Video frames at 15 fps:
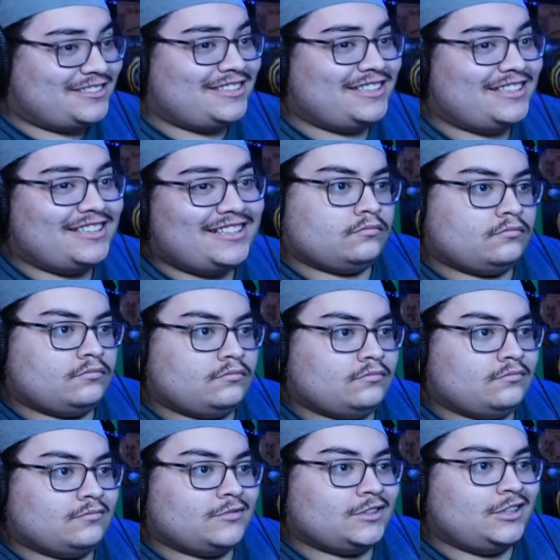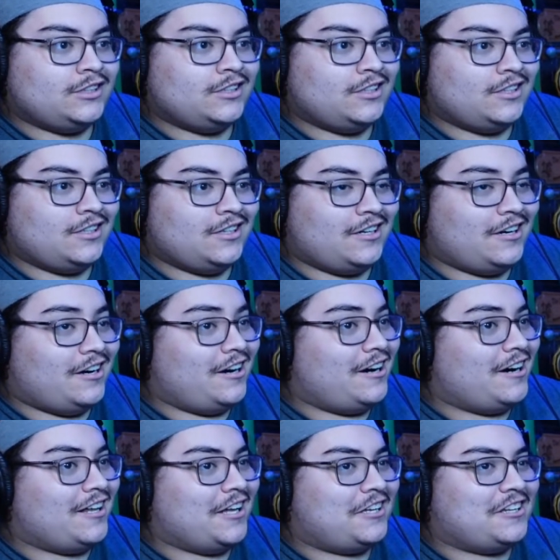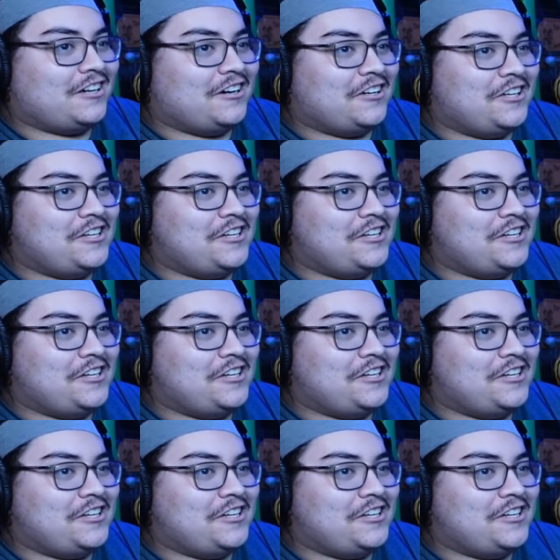Uh-oh. Oh, that's all